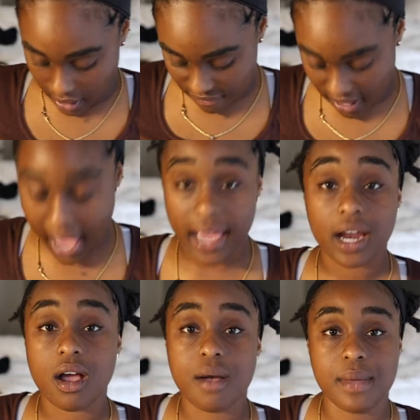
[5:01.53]
I have cat
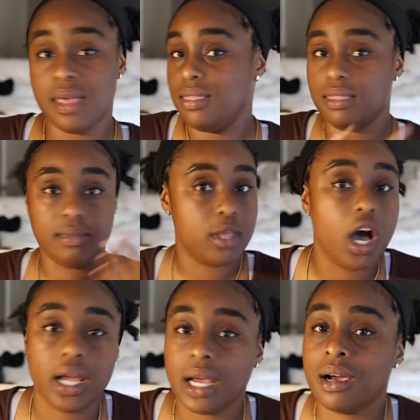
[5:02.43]
hair on me,
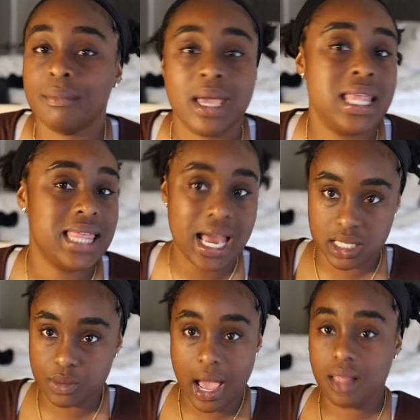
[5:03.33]
dog hair on me, that
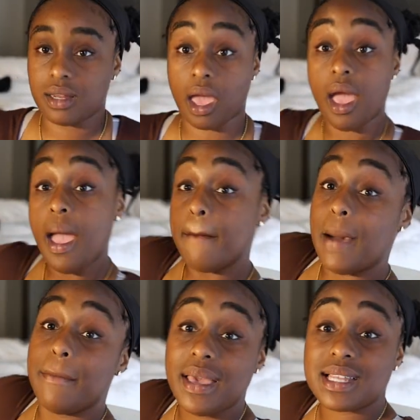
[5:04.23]
is reality.
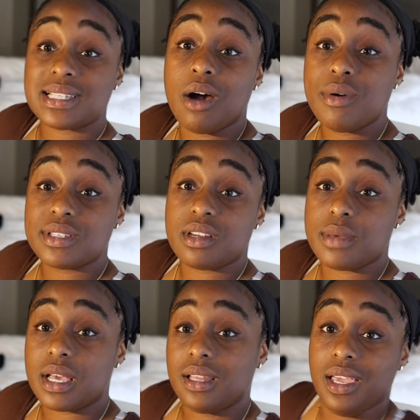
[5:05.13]
My bed is not always going to
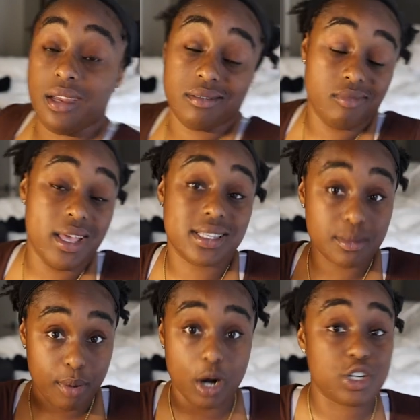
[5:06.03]
be clean. It's
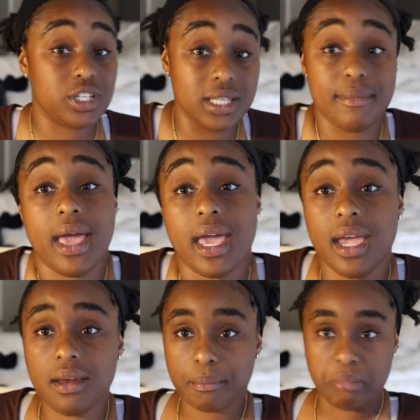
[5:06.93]
partially
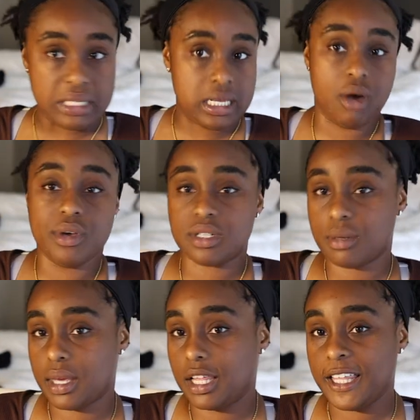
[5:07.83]
made, but it's not always going to
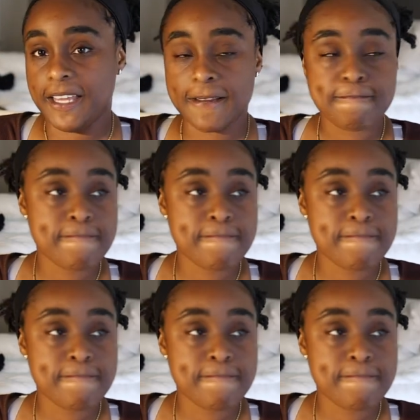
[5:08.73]
be clean.